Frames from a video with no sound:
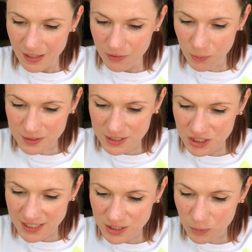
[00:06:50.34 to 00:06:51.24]
If you want to
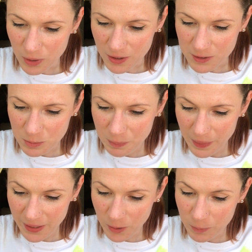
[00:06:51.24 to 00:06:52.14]
change the world,
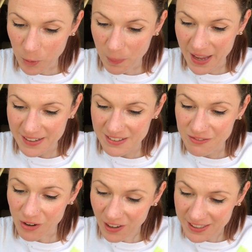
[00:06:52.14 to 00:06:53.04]
pick up your pen
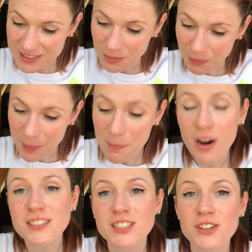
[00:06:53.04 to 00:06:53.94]
and write, by
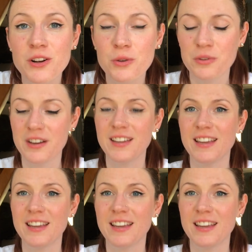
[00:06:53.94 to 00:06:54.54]
Martin Luther